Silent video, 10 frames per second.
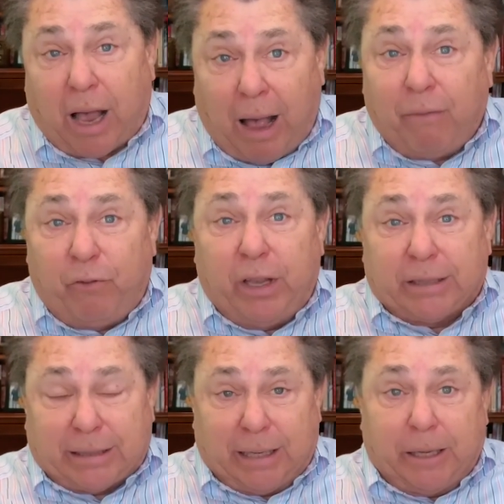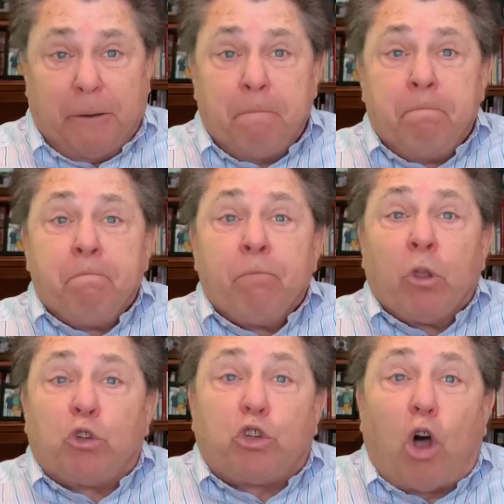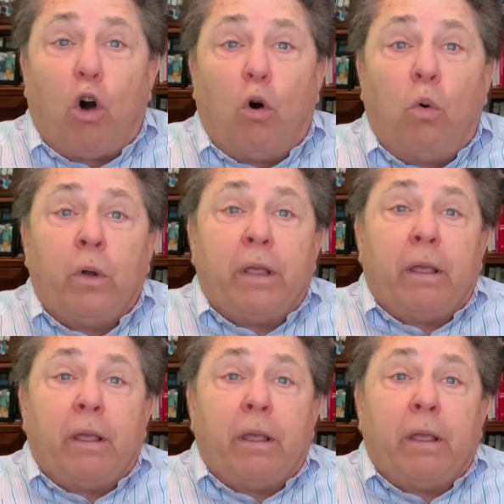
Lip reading: obviously. So